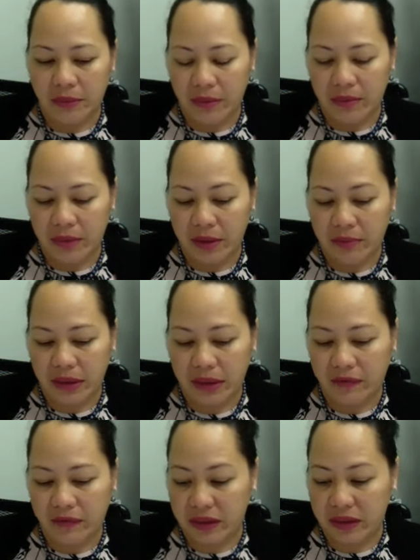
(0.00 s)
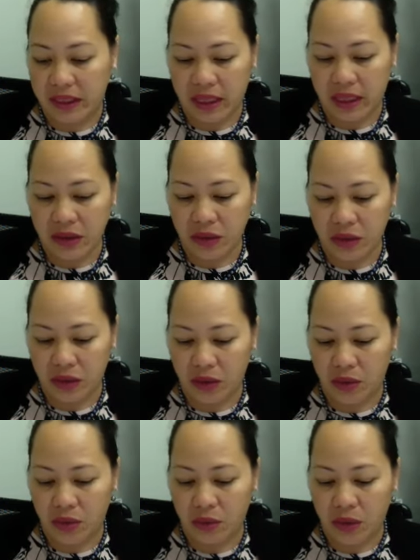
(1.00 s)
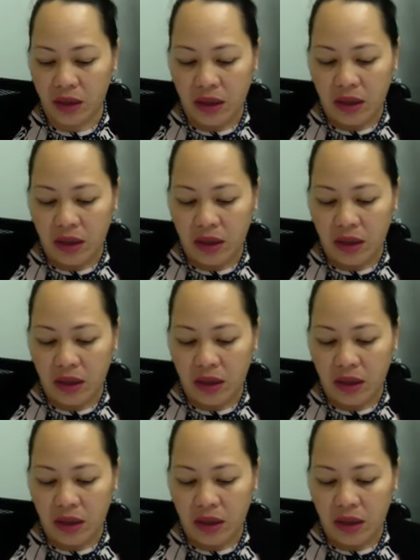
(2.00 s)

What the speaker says: My belief is that, you know,